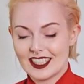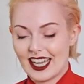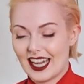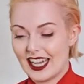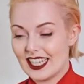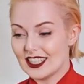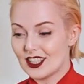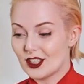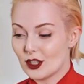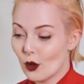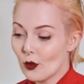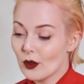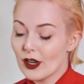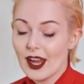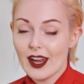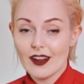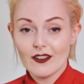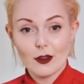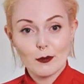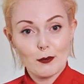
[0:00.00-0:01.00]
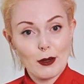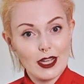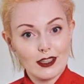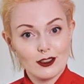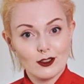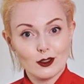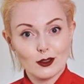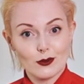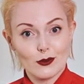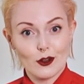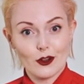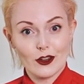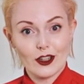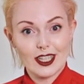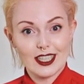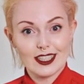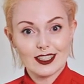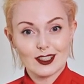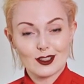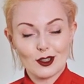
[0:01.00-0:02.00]
I don't have the patterns for
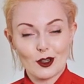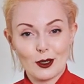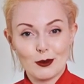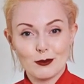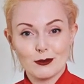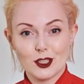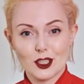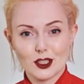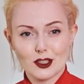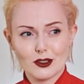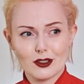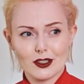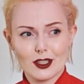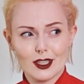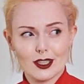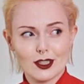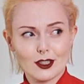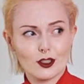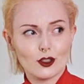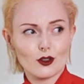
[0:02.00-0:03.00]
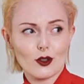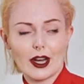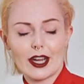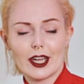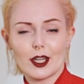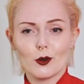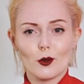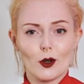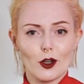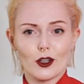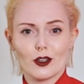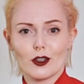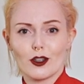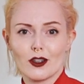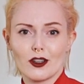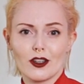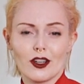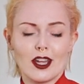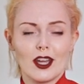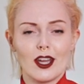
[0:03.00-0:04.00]
it, so I'm just gonna try and
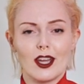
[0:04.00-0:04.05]
work